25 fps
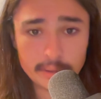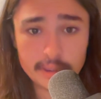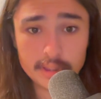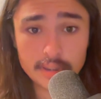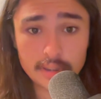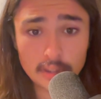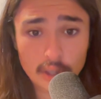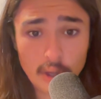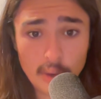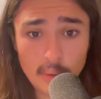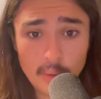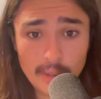
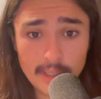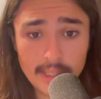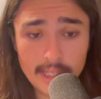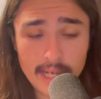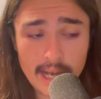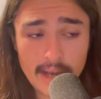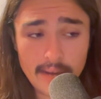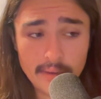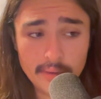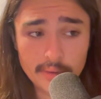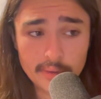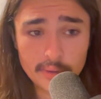slowing
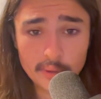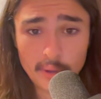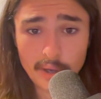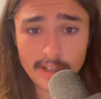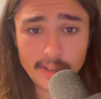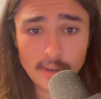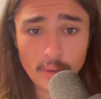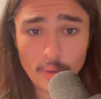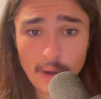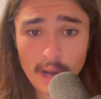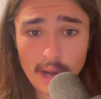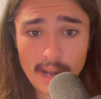down, so I
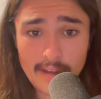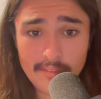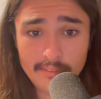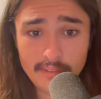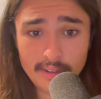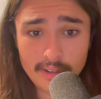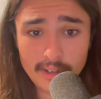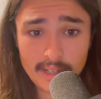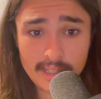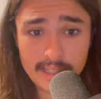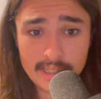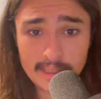don't have
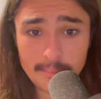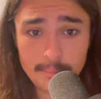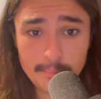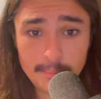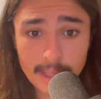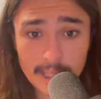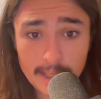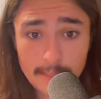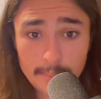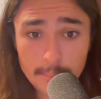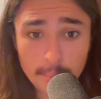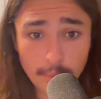any
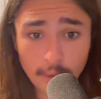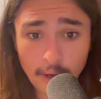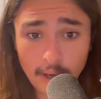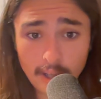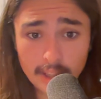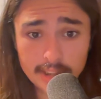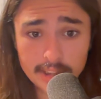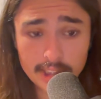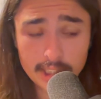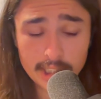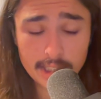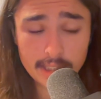big
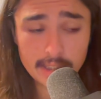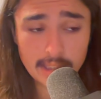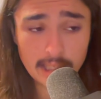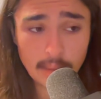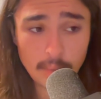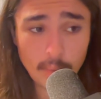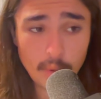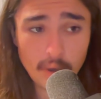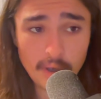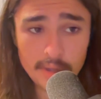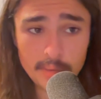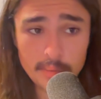projects. I
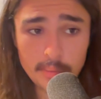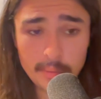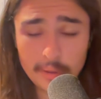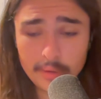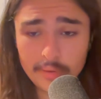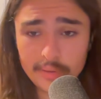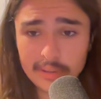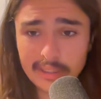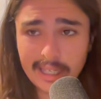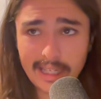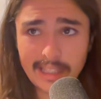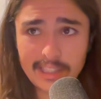was
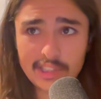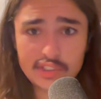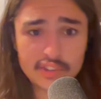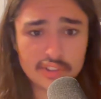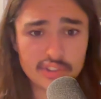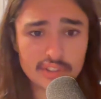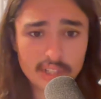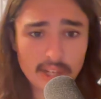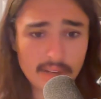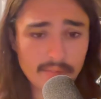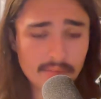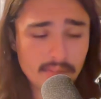building like
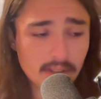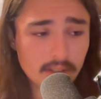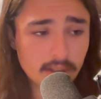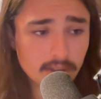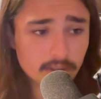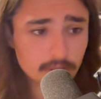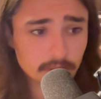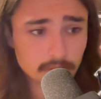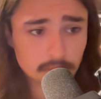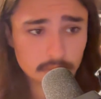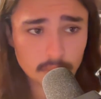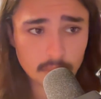
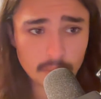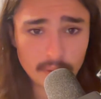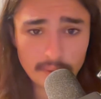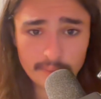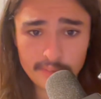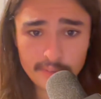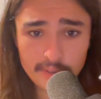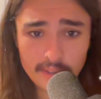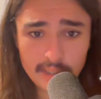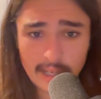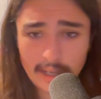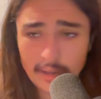700 square
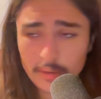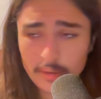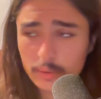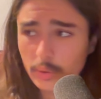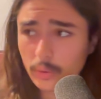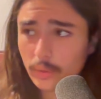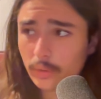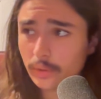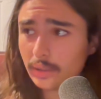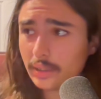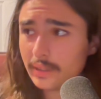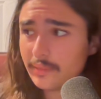foot
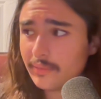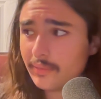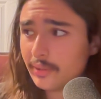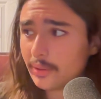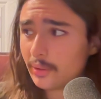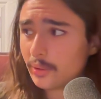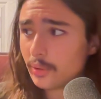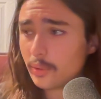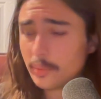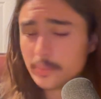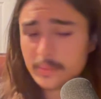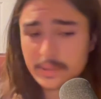outdoor living
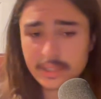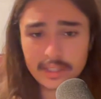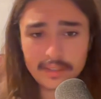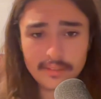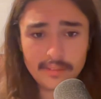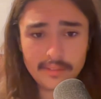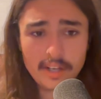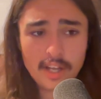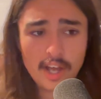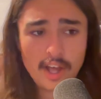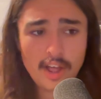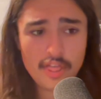rooms
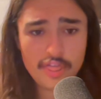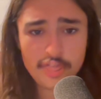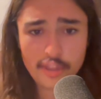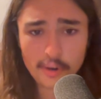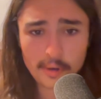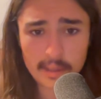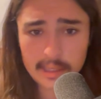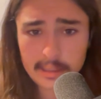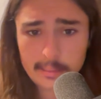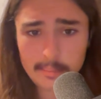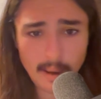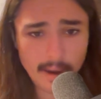and
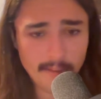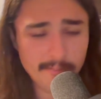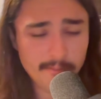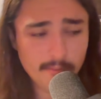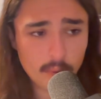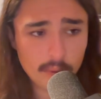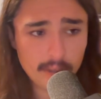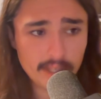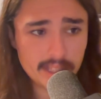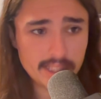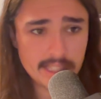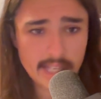30 by
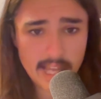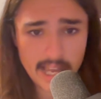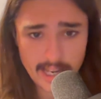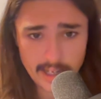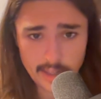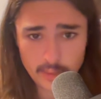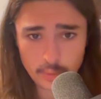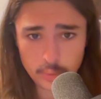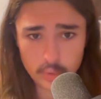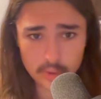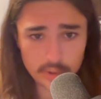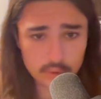40
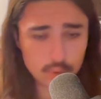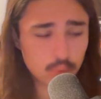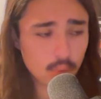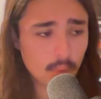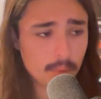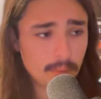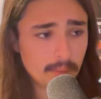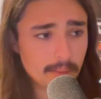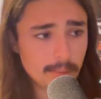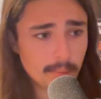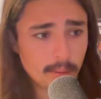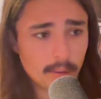decks with
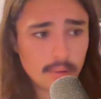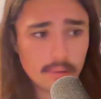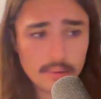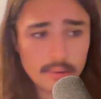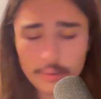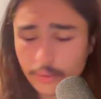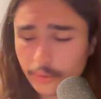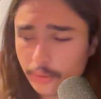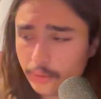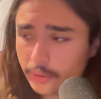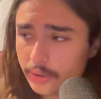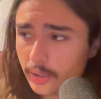swimming
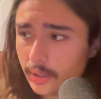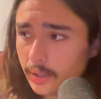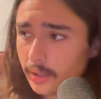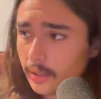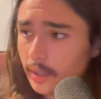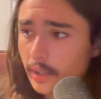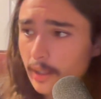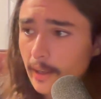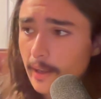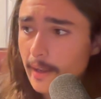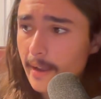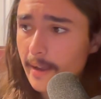pools and
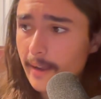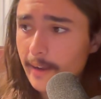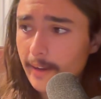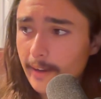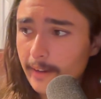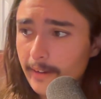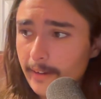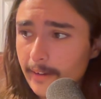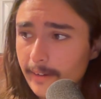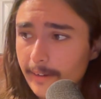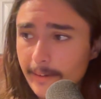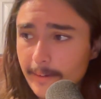
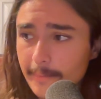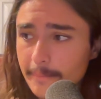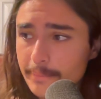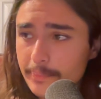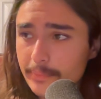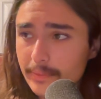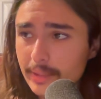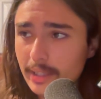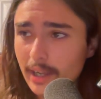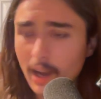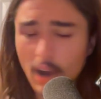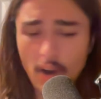
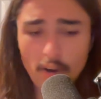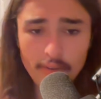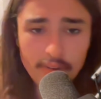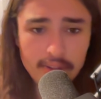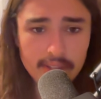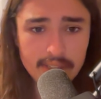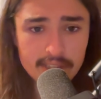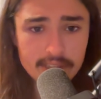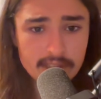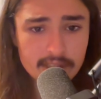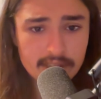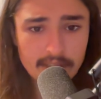all
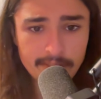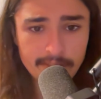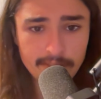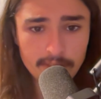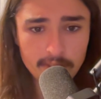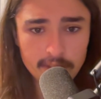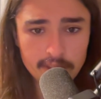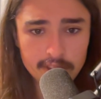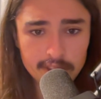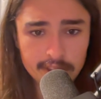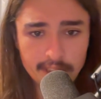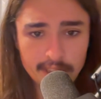this
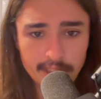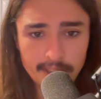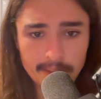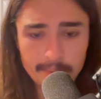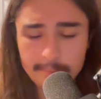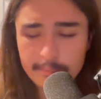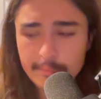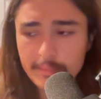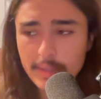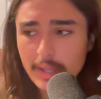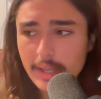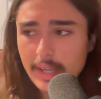different shit.
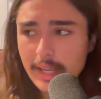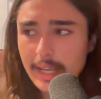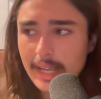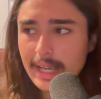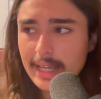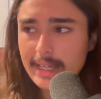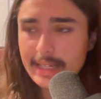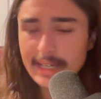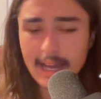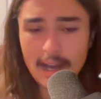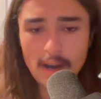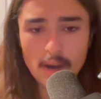
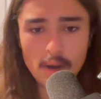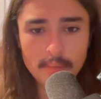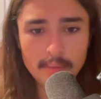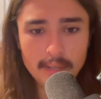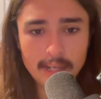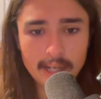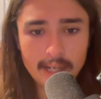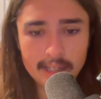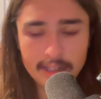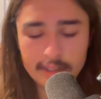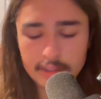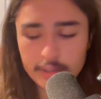And now I'm
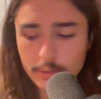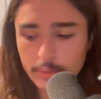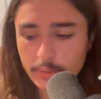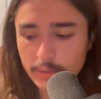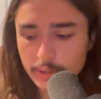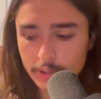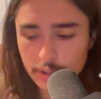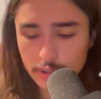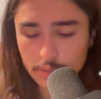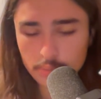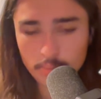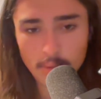kind of
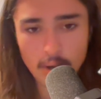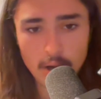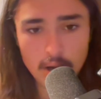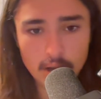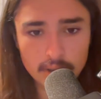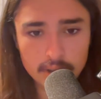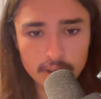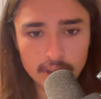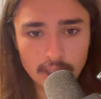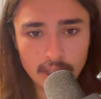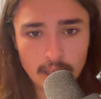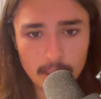doing
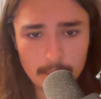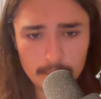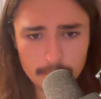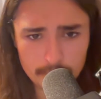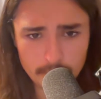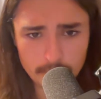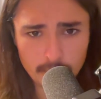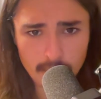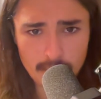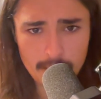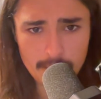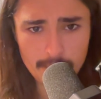small jobs
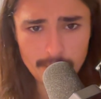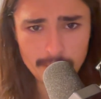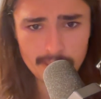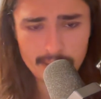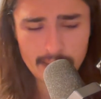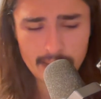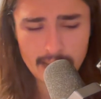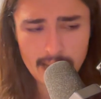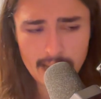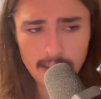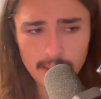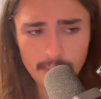ramping
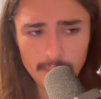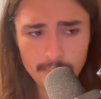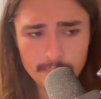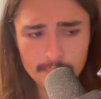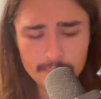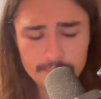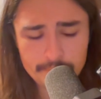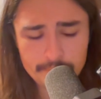down.